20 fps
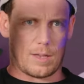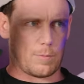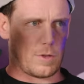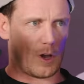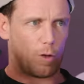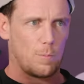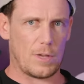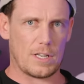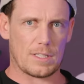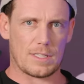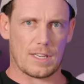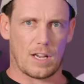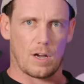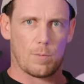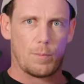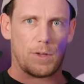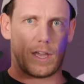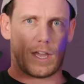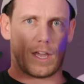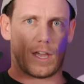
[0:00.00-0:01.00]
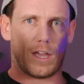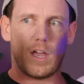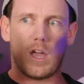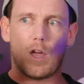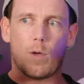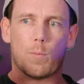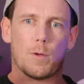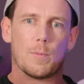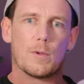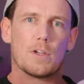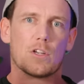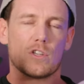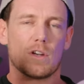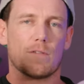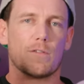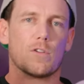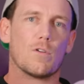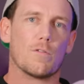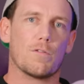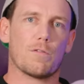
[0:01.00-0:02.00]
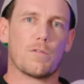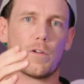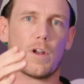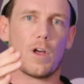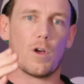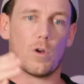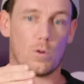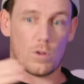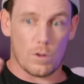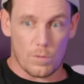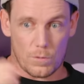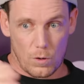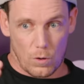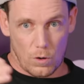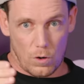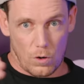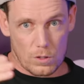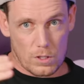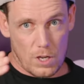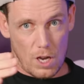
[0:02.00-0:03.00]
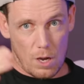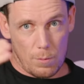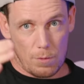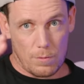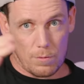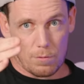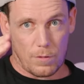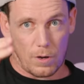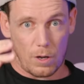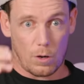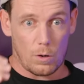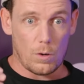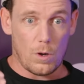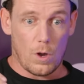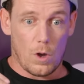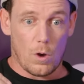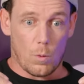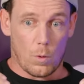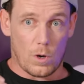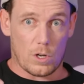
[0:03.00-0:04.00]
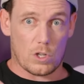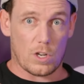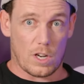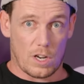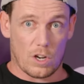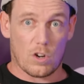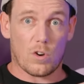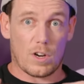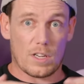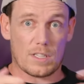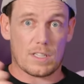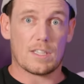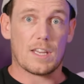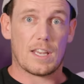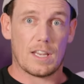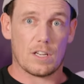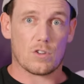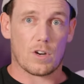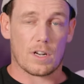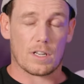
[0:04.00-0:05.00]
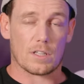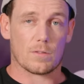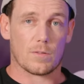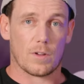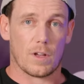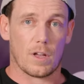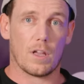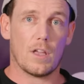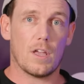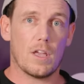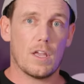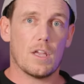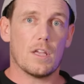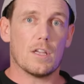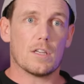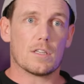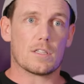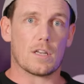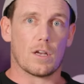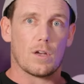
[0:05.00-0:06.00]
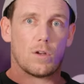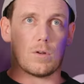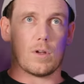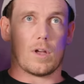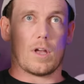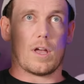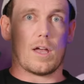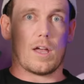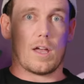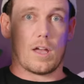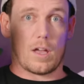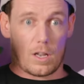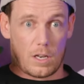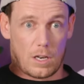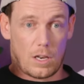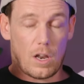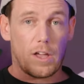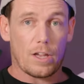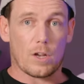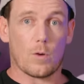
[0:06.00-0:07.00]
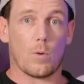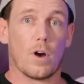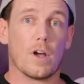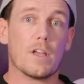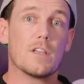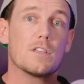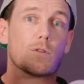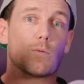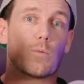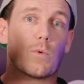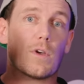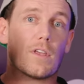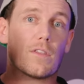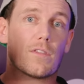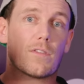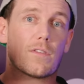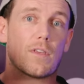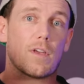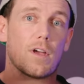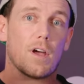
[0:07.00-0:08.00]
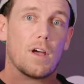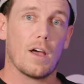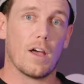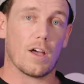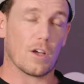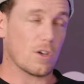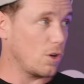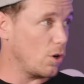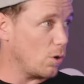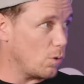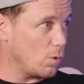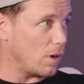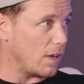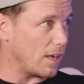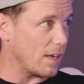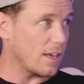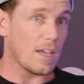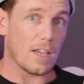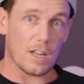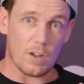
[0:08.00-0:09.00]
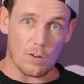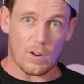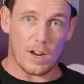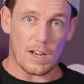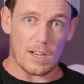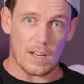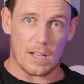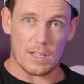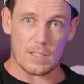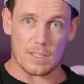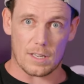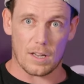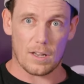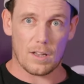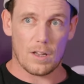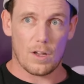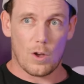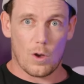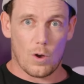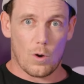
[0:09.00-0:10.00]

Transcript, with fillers: um, emitting up here, but because you haven't got flow, you've not got turbulent flow, which increases heat transfer. So uh, likewise with uh, cooling in a radiator,